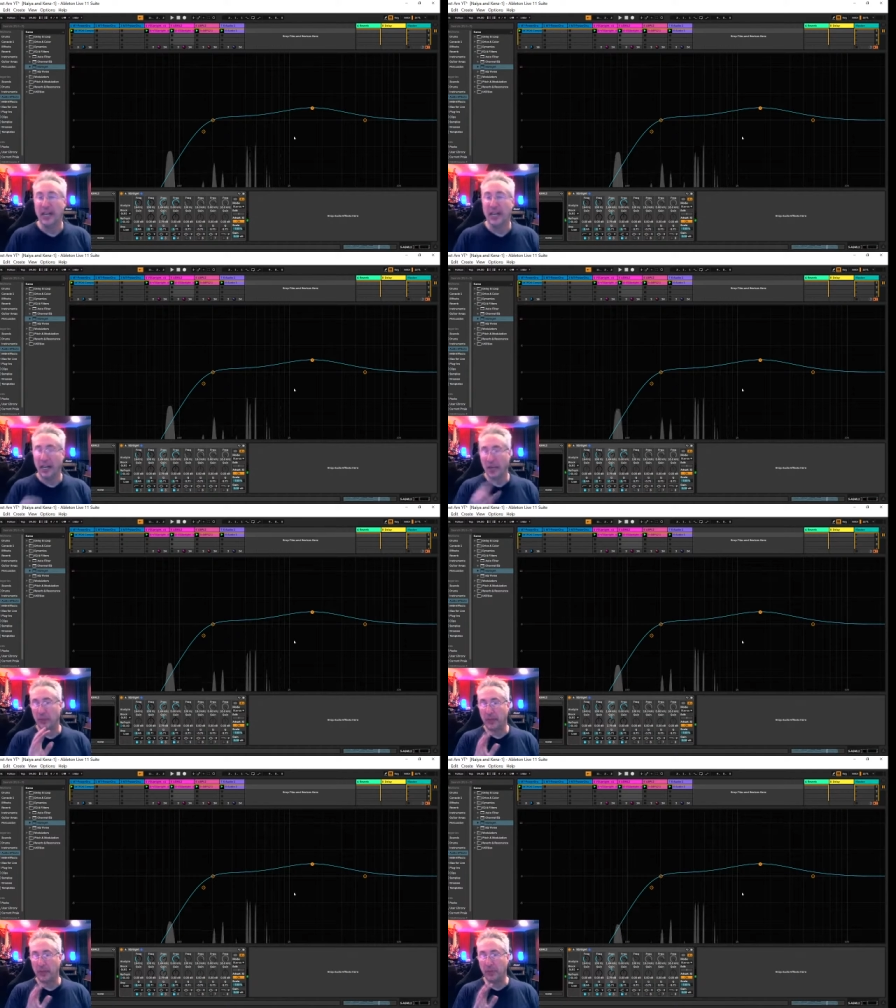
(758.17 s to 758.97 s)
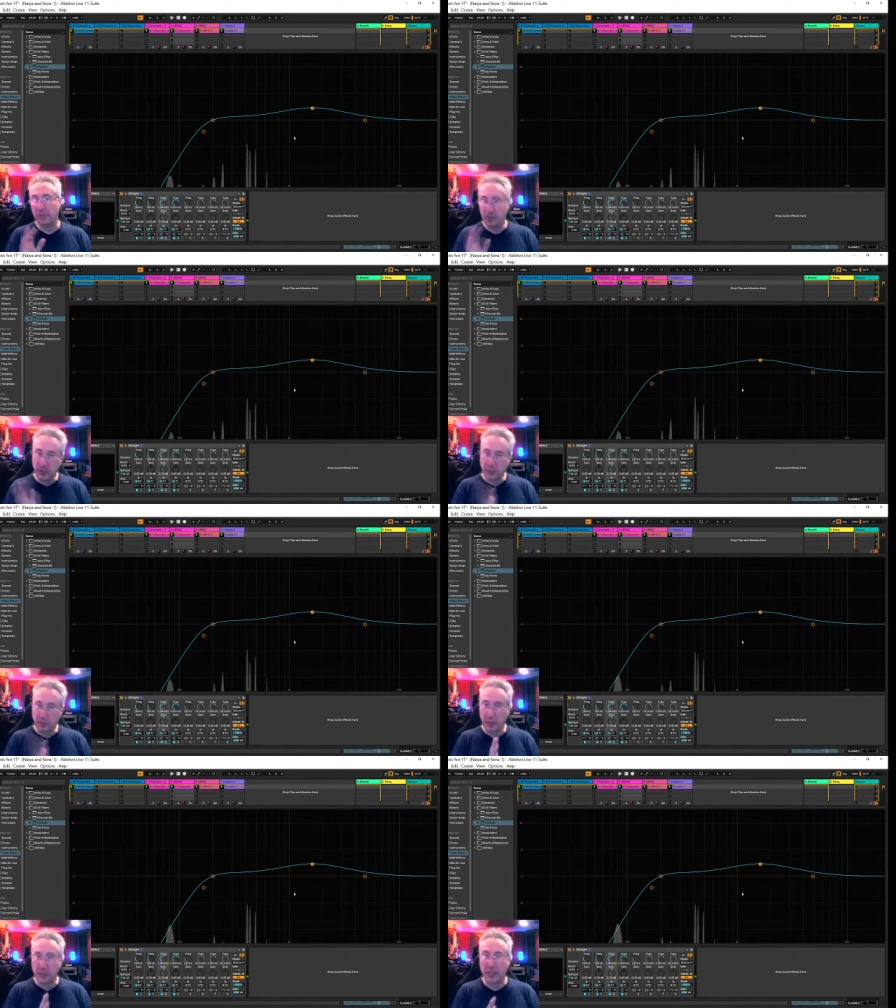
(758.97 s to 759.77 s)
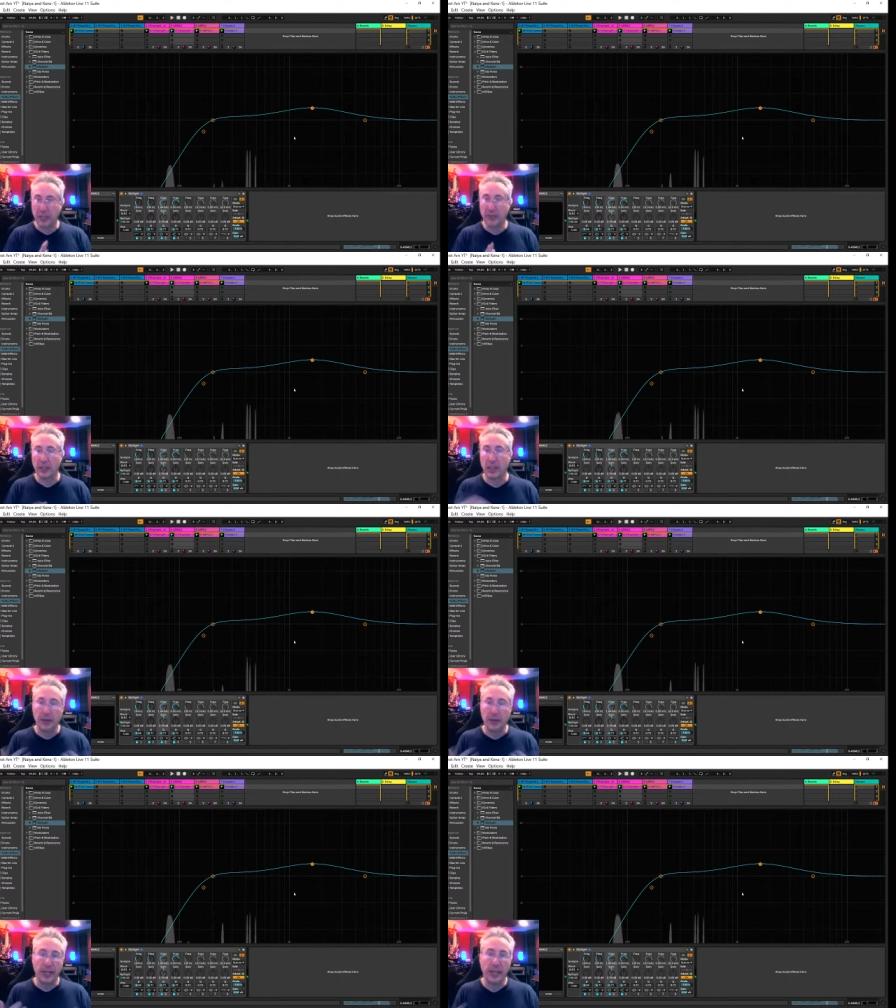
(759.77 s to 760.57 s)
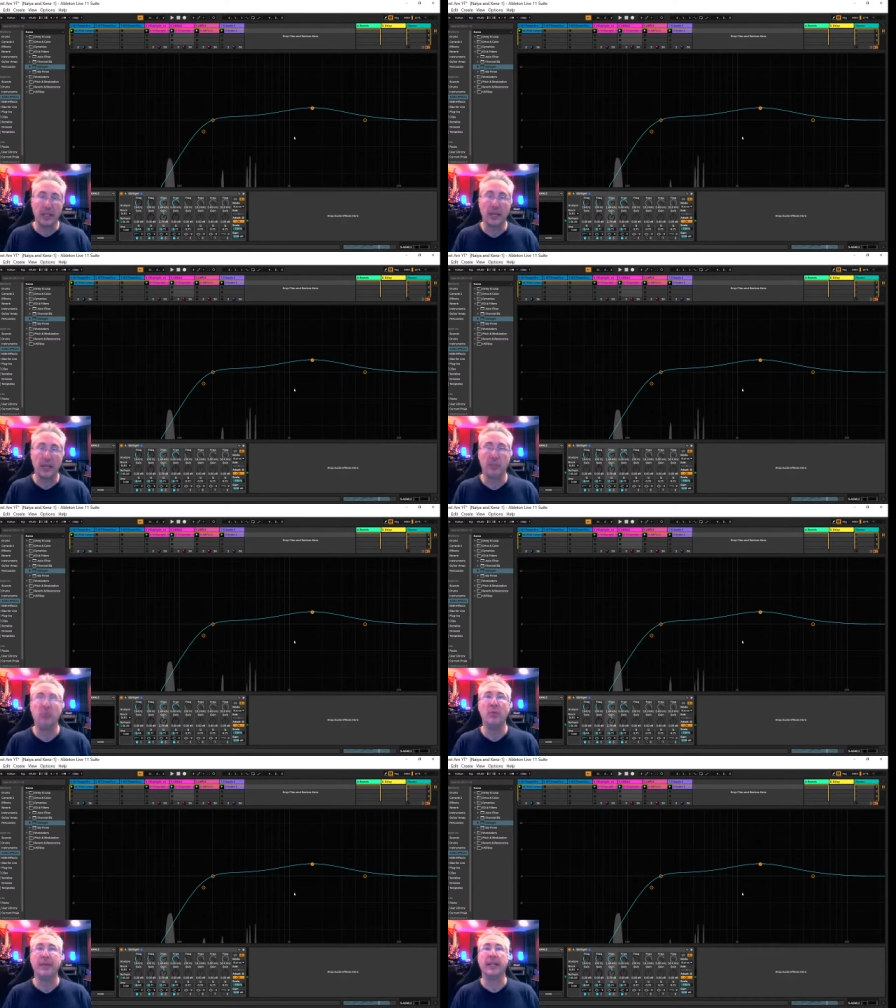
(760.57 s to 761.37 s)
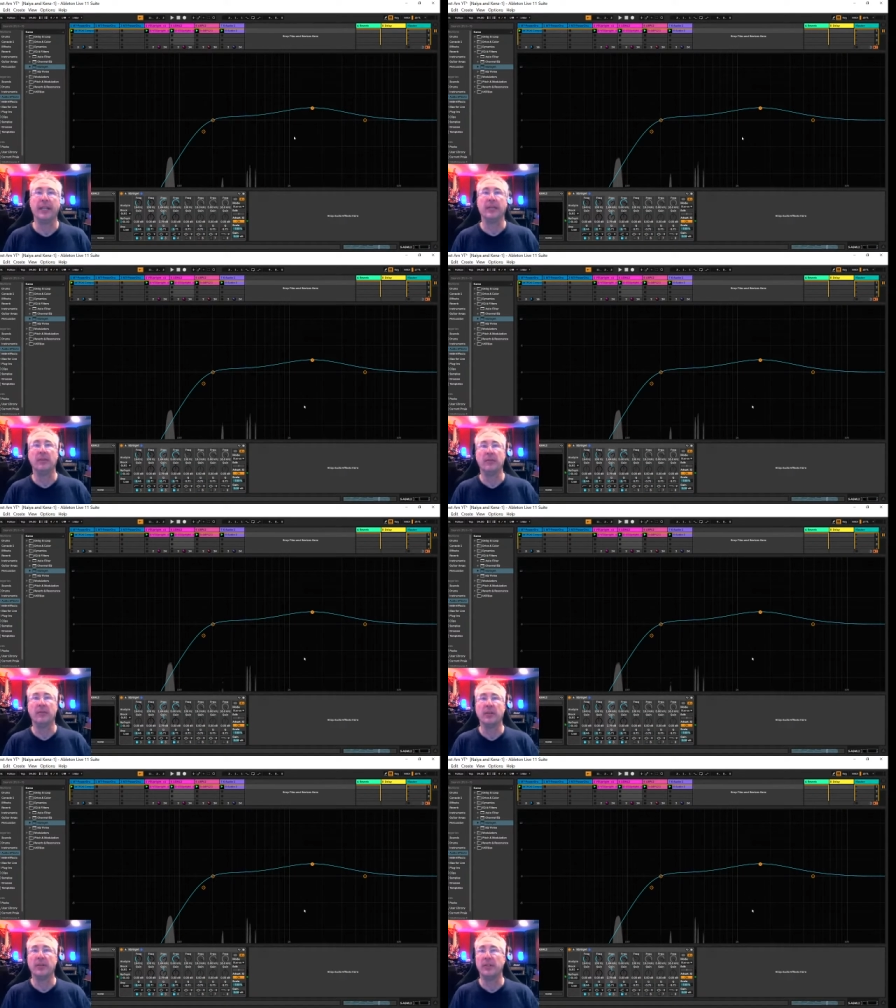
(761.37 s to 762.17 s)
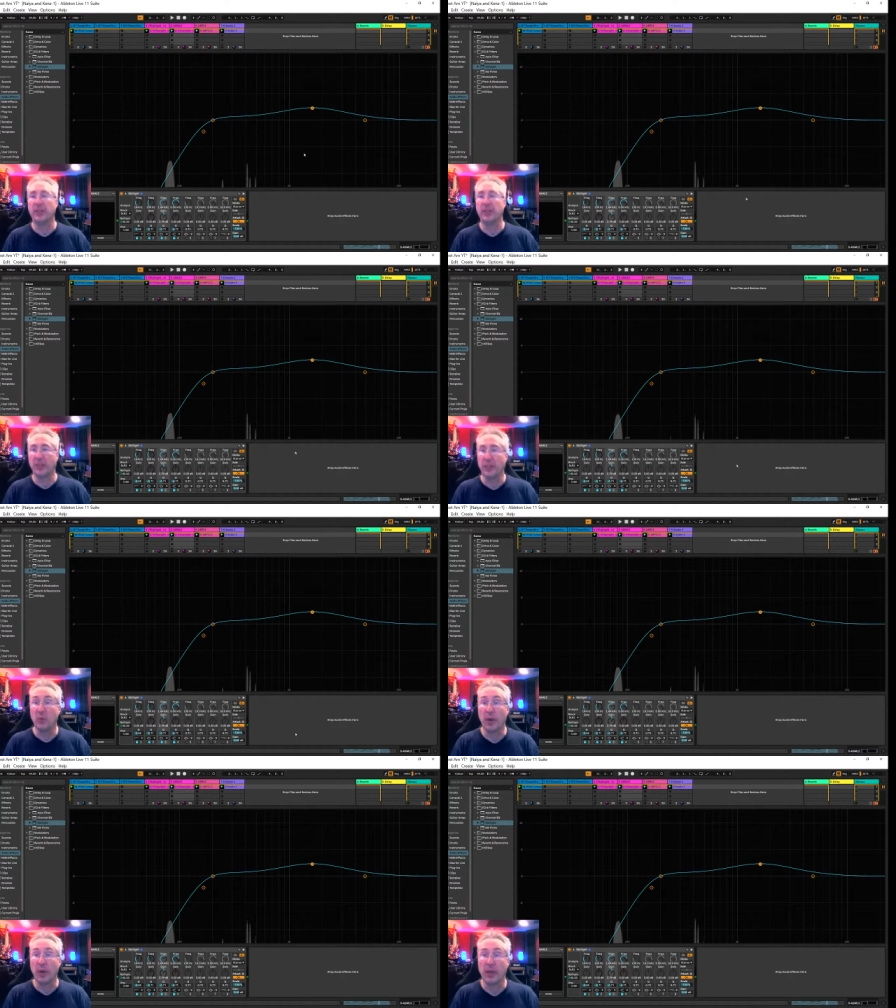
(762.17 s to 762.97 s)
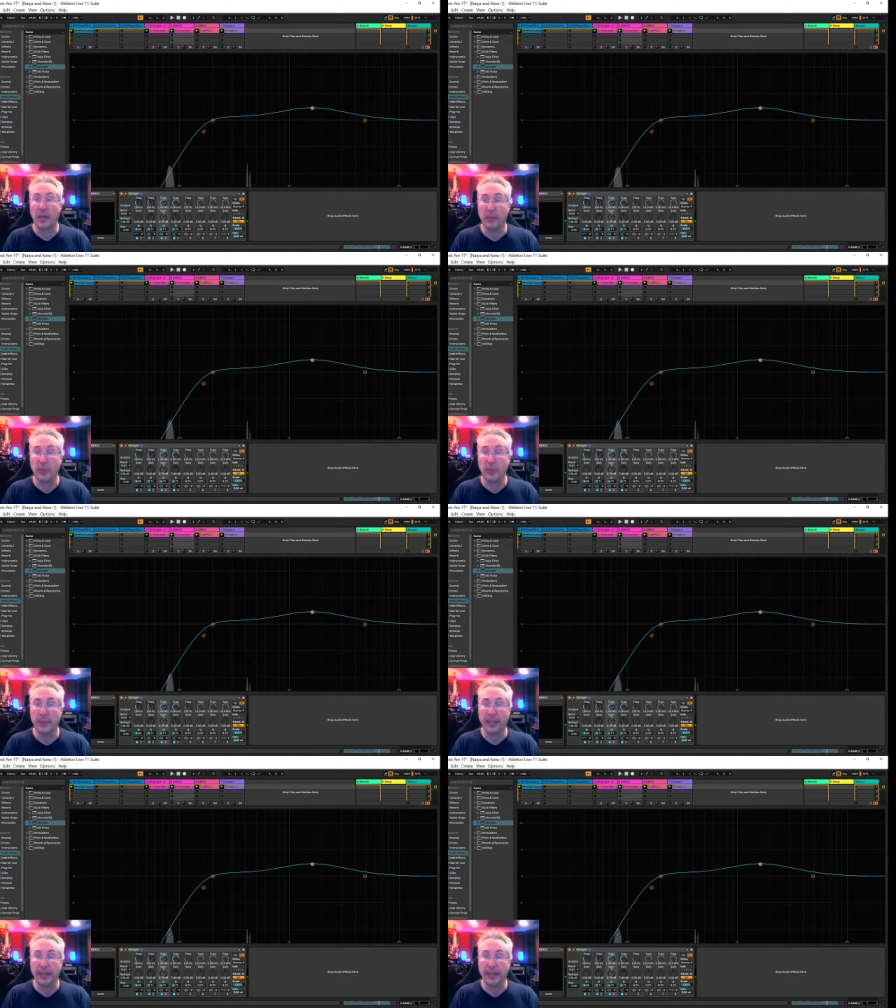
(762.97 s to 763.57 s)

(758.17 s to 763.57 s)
but it's being played very low, and it had a lot of boom in it, and we don't necessarily want a lot of boom in it.